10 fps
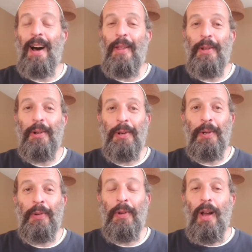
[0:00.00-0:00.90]
on their
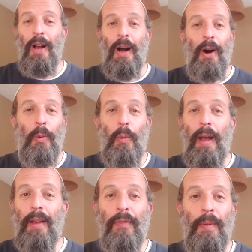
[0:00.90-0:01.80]
own,
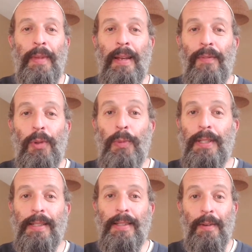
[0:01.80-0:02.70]
away from the
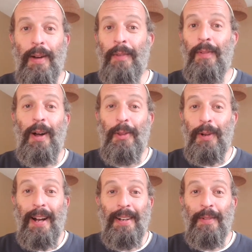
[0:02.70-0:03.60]
influences of other
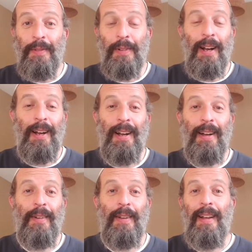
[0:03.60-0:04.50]
kind
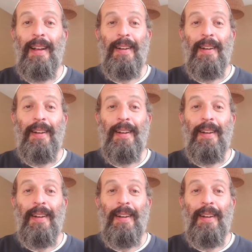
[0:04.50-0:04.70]
of